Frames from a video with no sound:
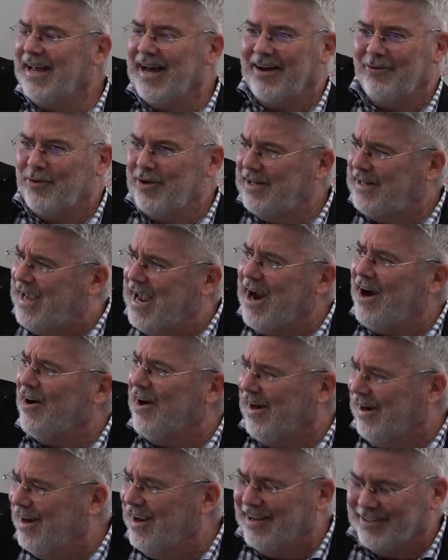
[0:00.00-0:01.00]
Yeah, what a
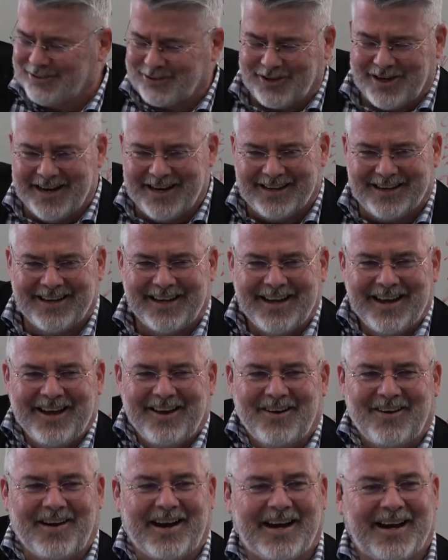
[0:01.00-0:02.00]
Karen, that's right,
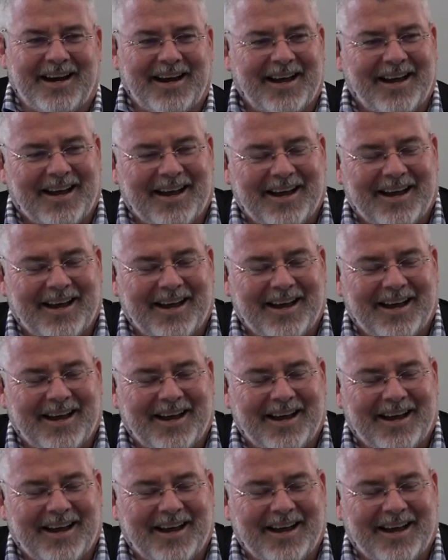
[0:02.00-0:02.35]
right.